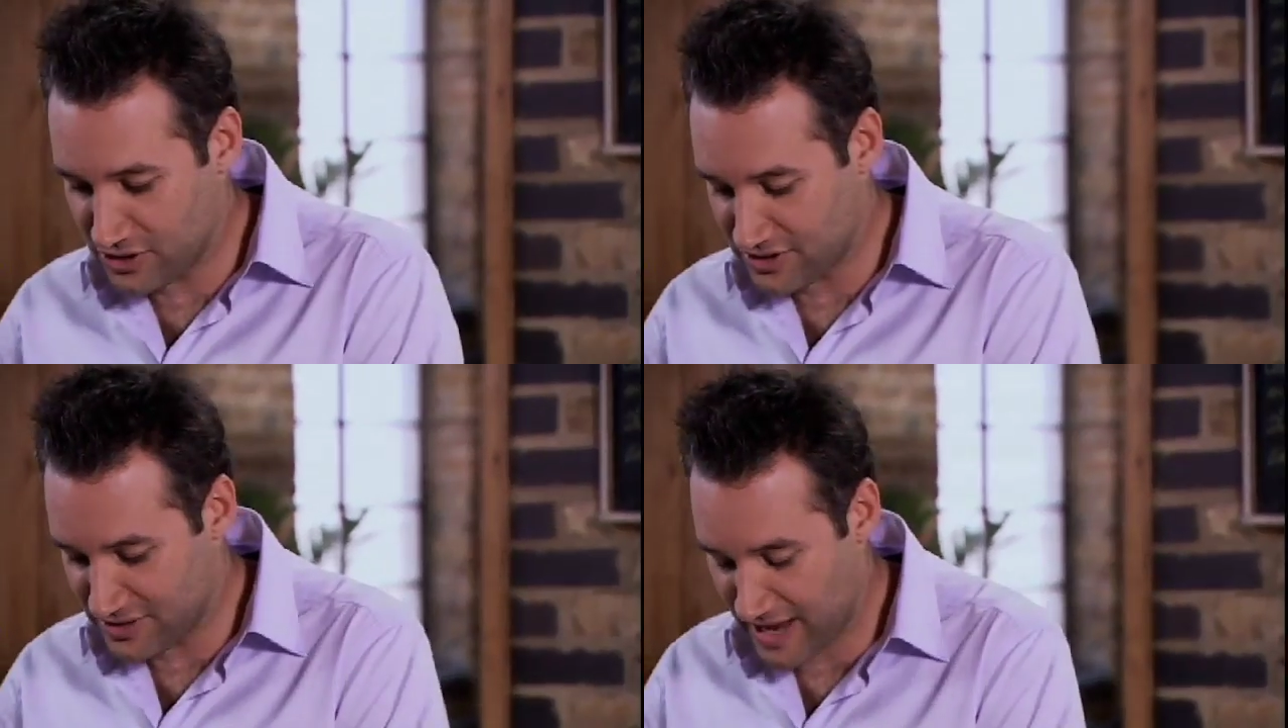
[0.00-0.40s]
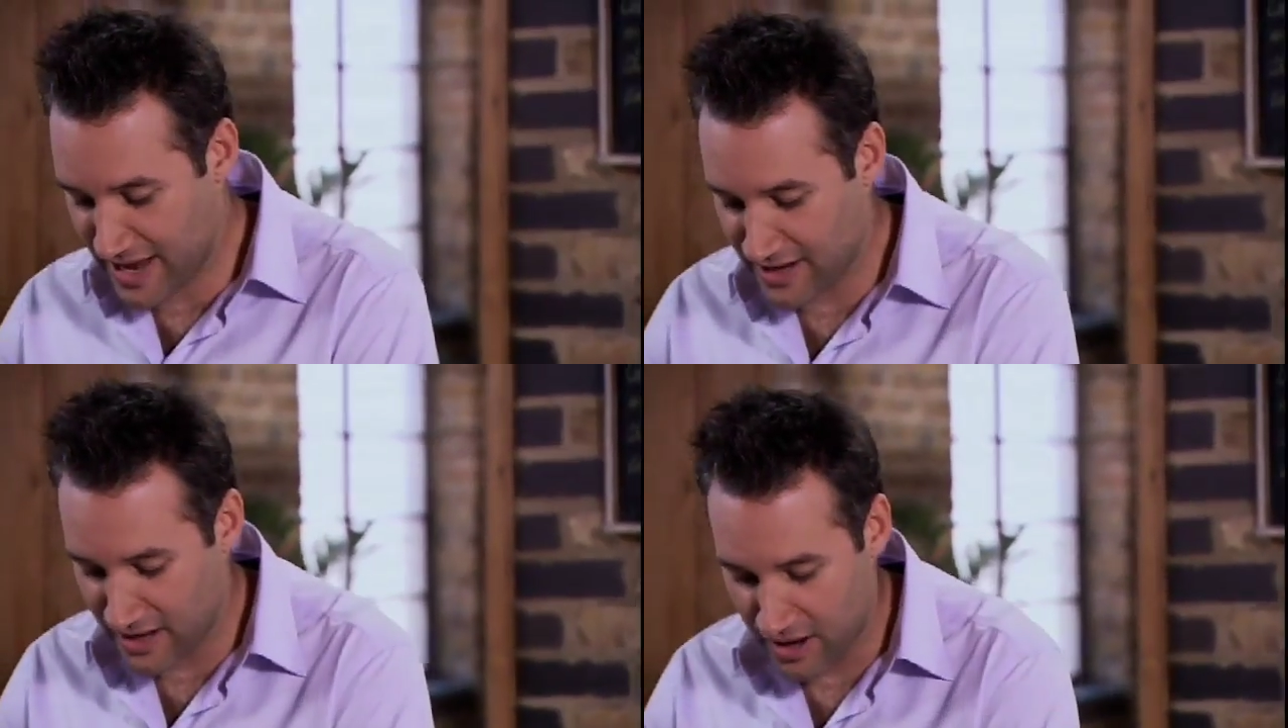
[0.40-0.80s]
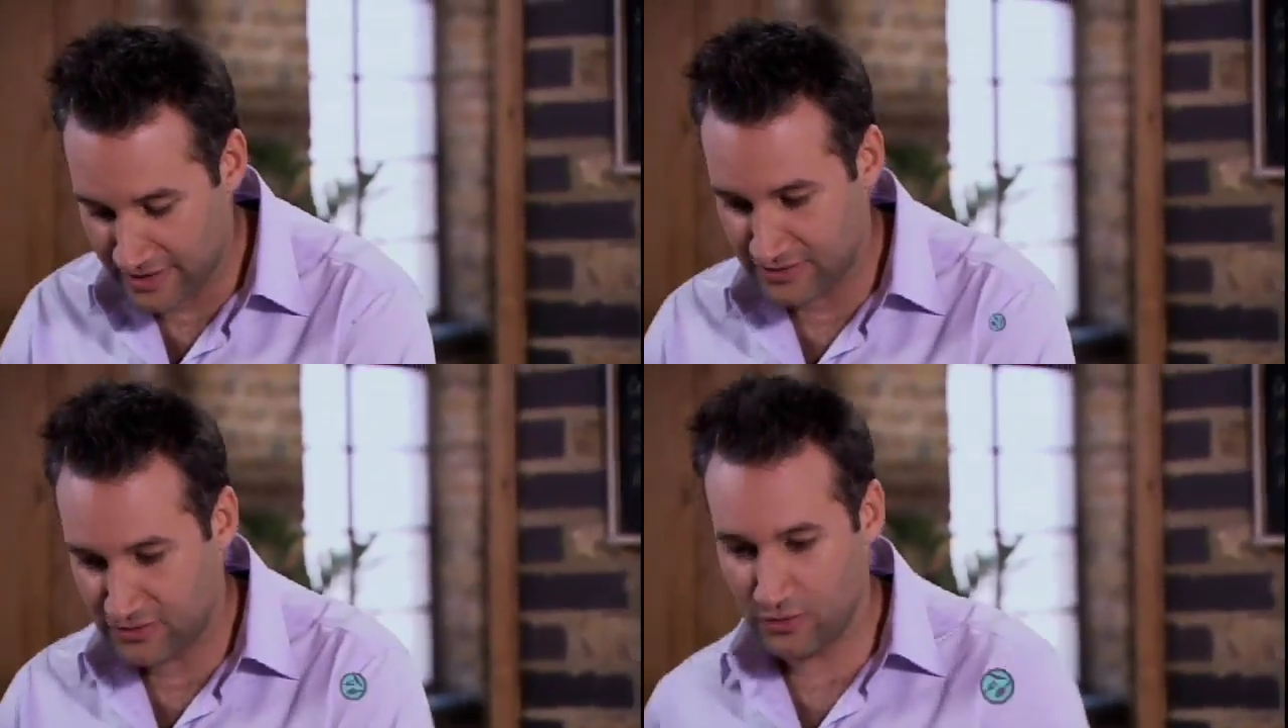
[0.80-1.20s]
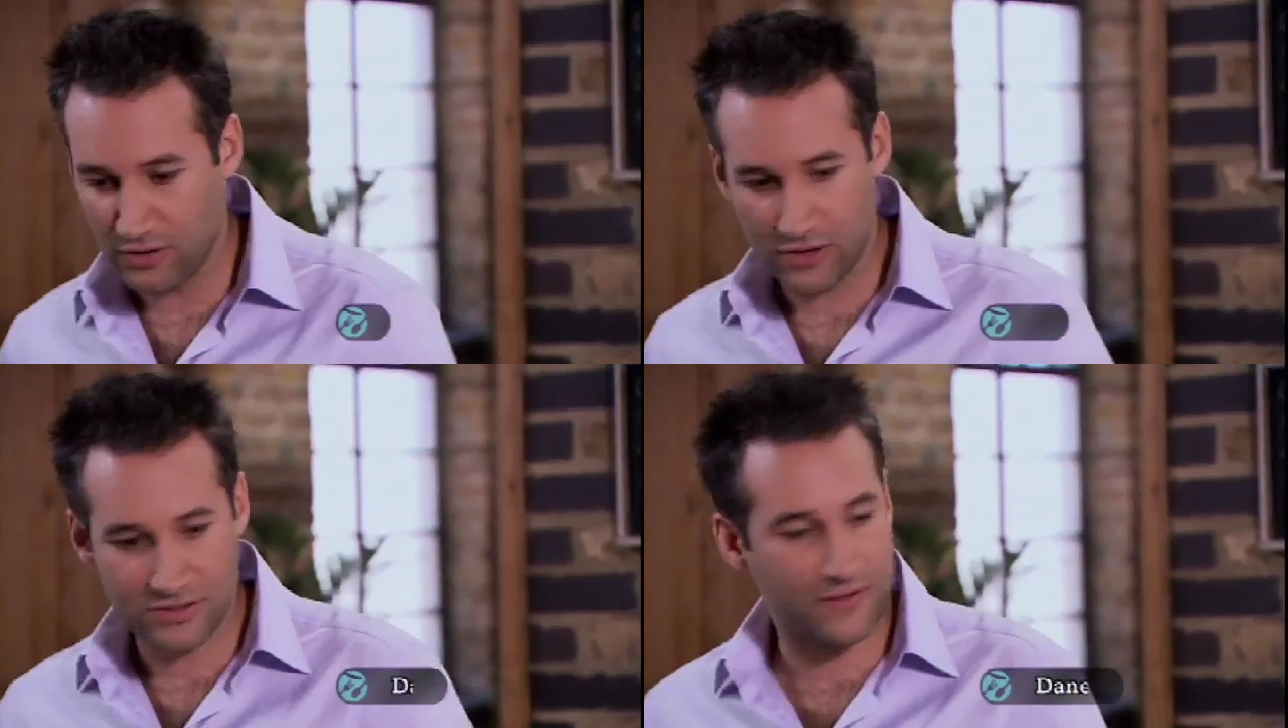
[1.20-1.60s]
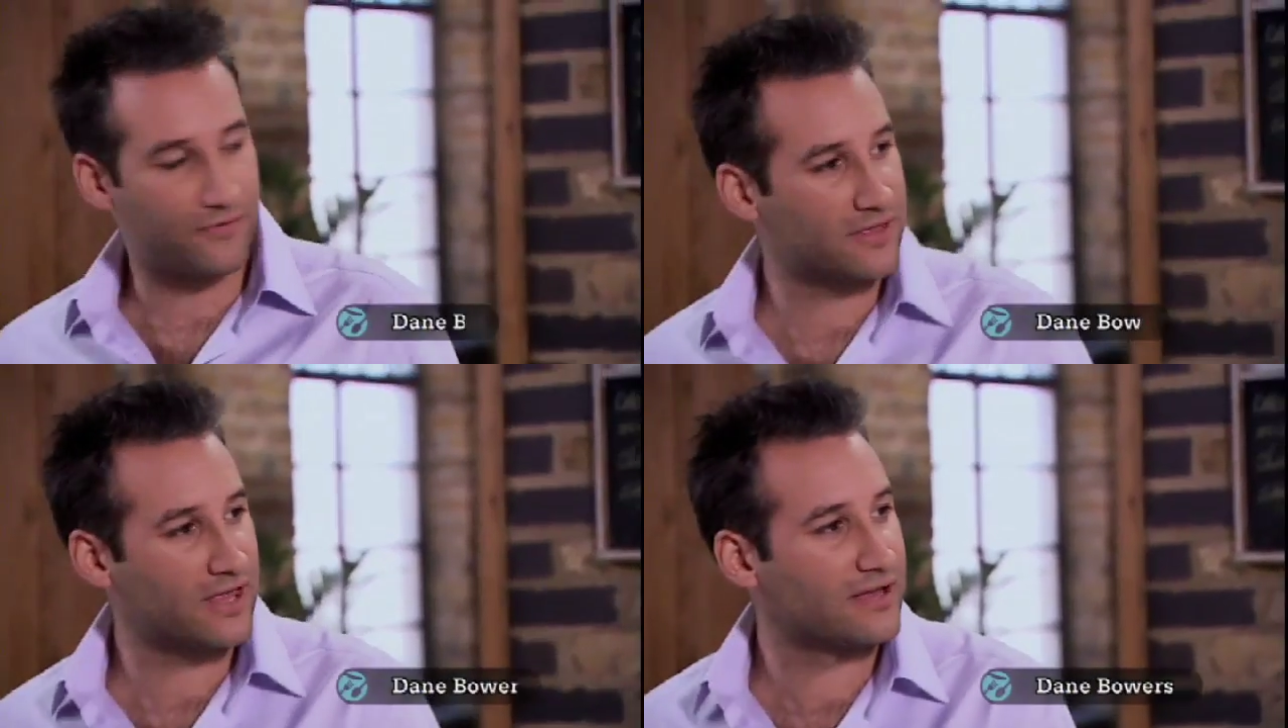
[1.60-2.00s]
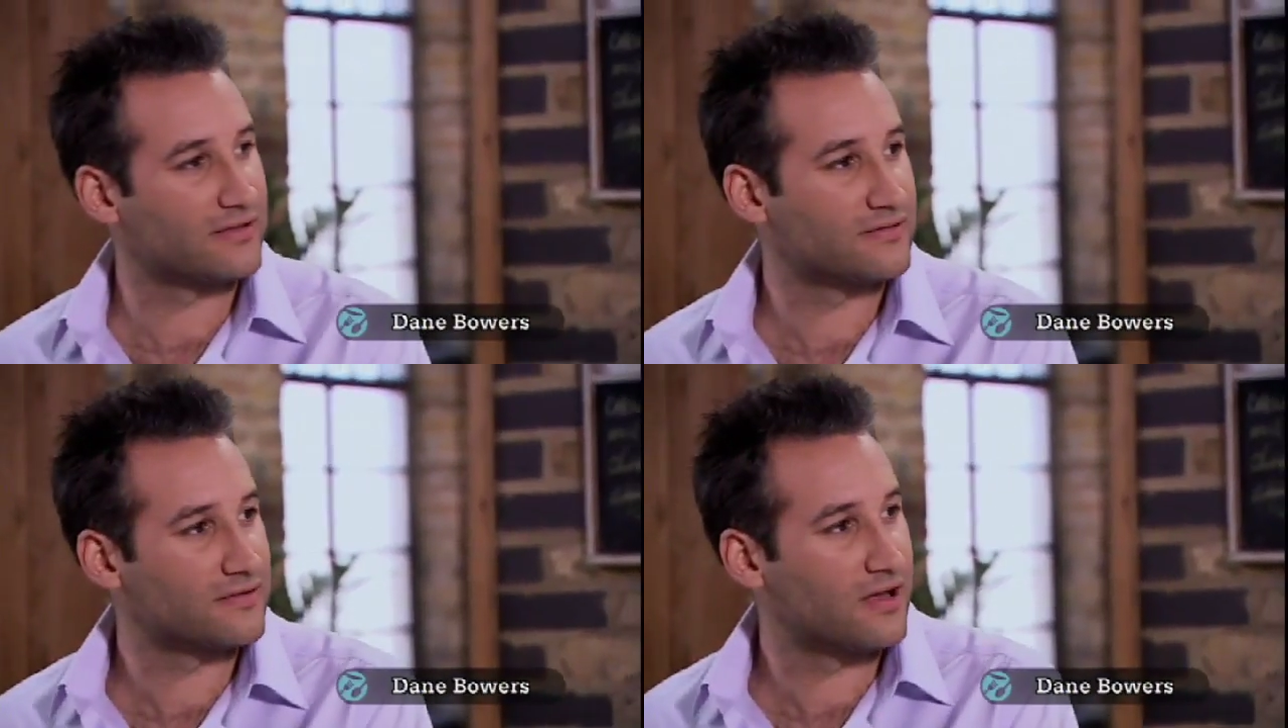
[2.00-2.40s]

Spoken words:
Yeah, and I like to do loads of different things.